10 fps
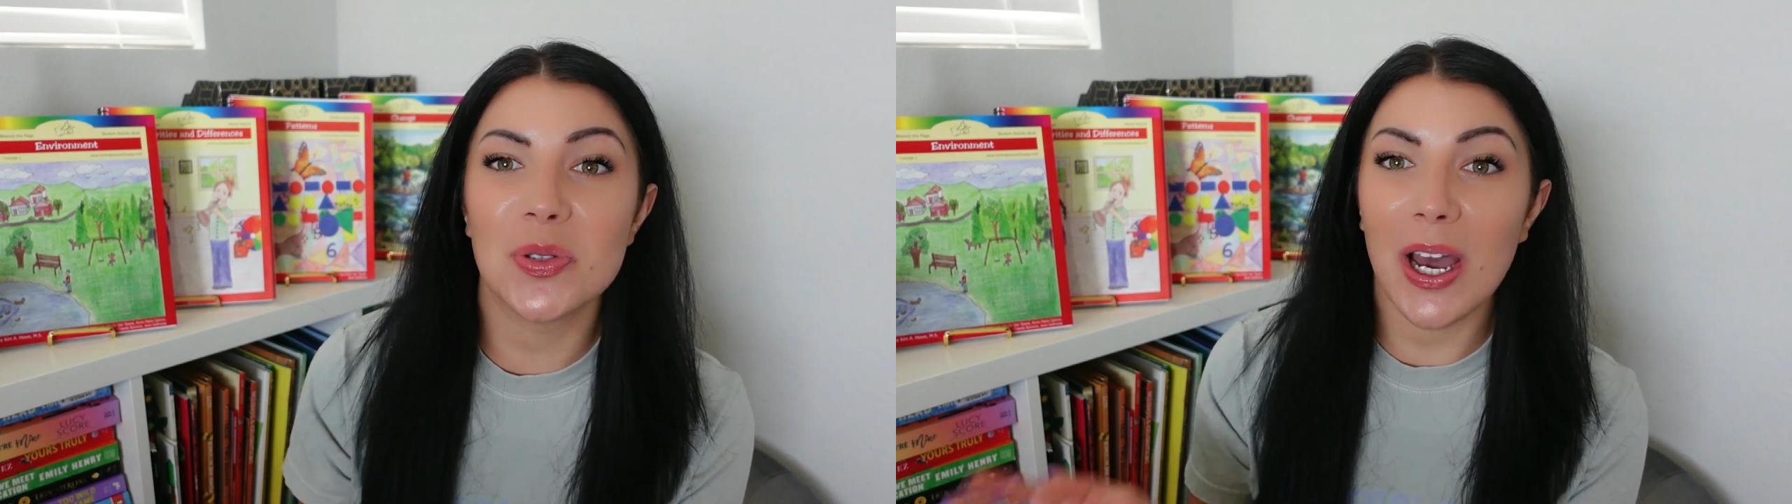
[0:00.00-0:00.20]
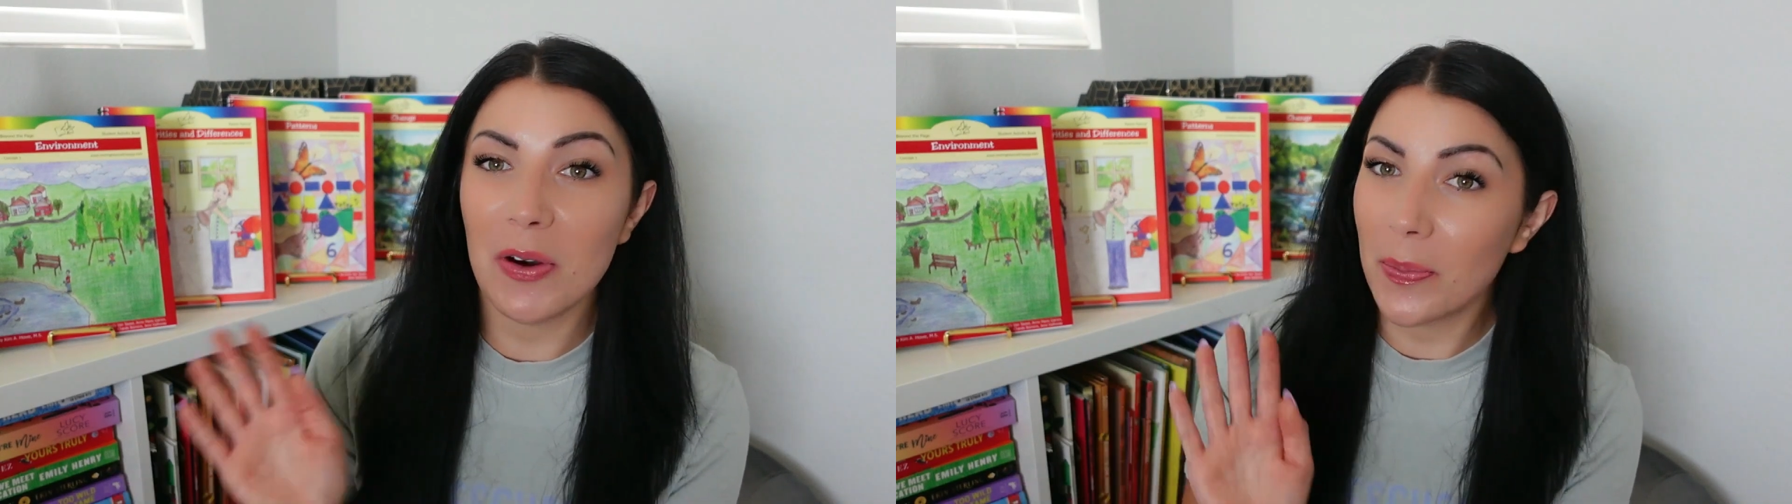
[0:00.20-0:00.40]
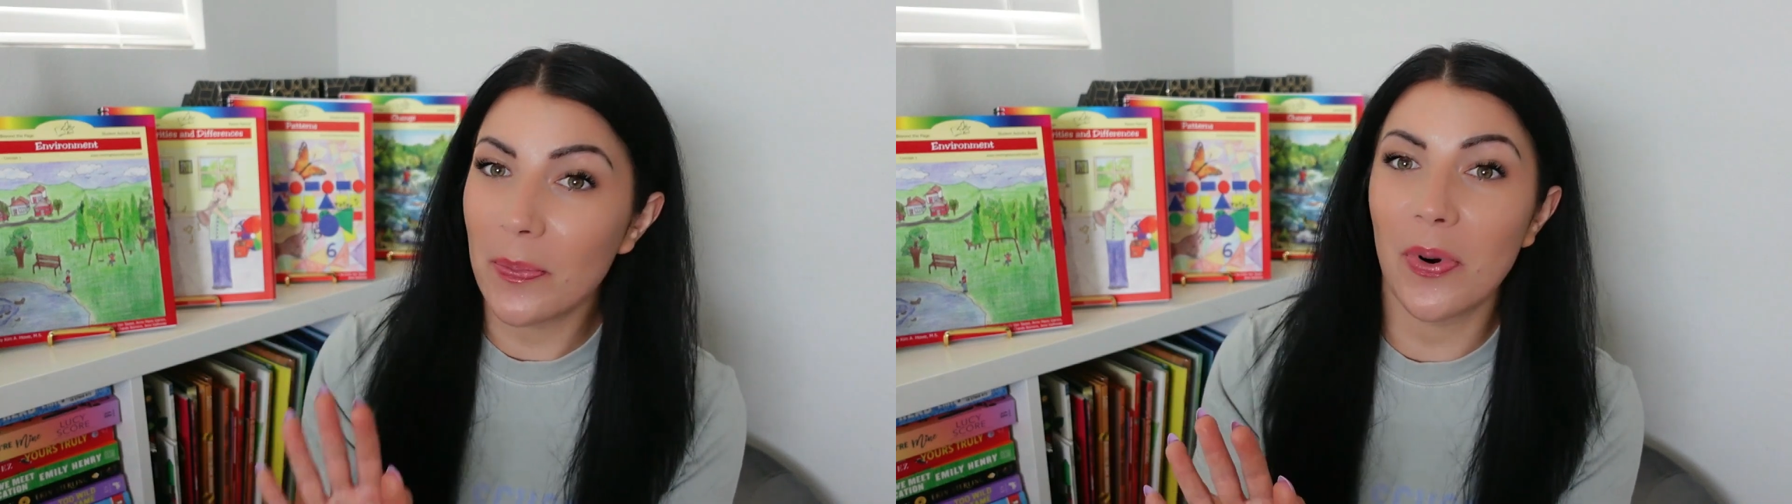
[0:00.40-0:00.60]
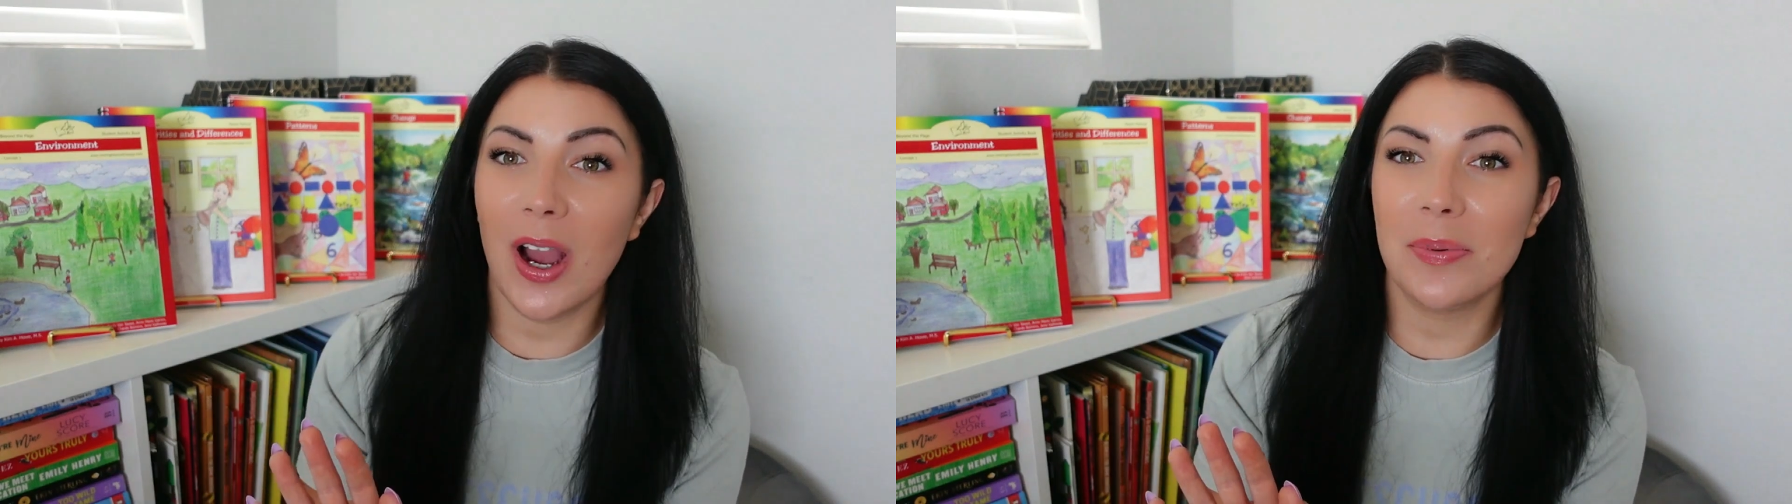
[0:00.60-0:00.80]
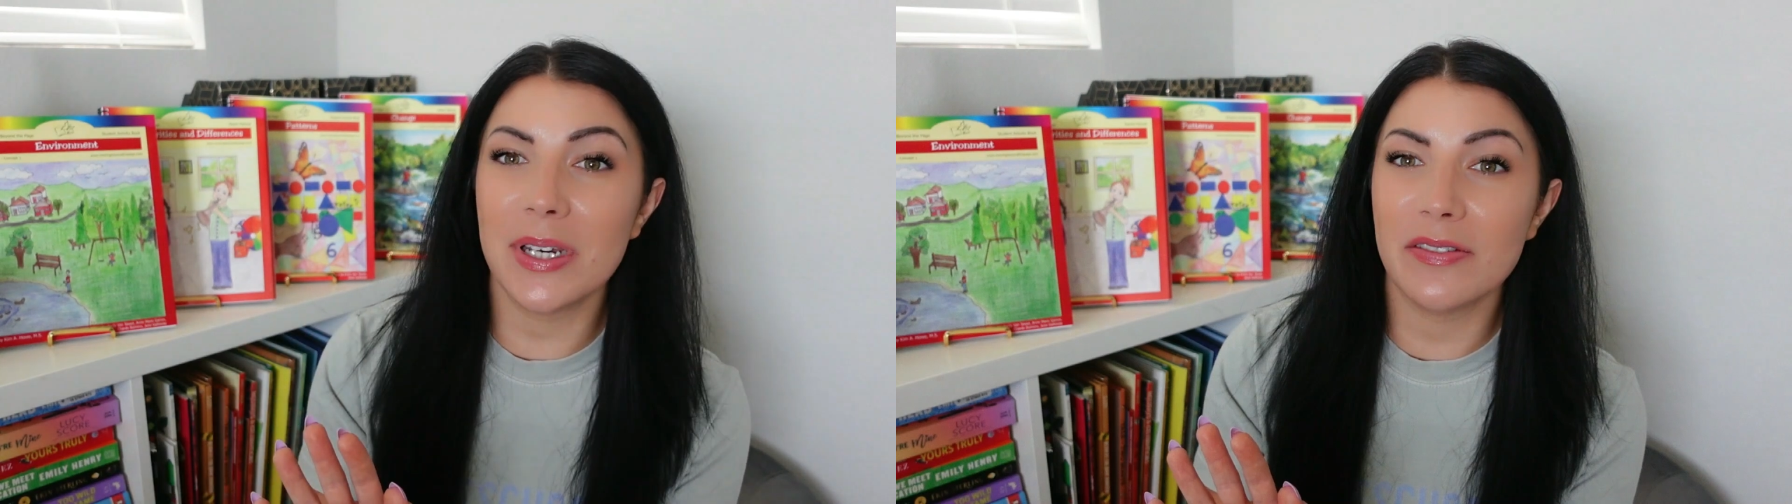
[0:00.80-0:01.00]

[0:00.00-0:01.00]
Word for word: so I would probably